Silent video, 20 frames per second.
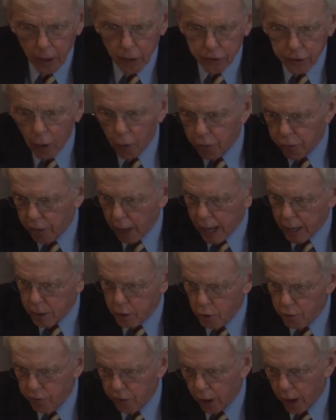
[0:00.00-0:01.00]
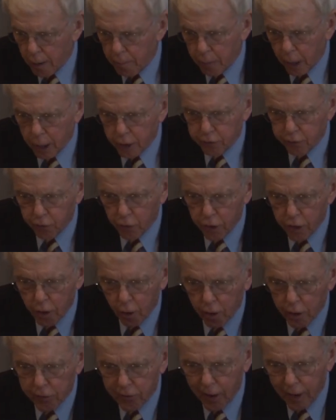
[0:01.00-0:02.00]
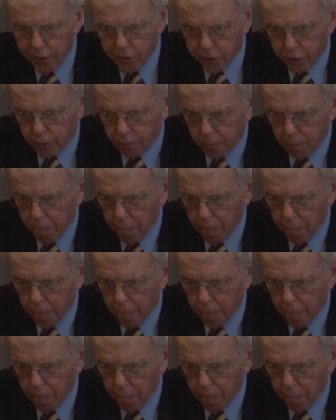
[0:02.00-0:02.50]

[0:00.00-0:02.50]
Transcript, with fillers: So thank you very much for your attention.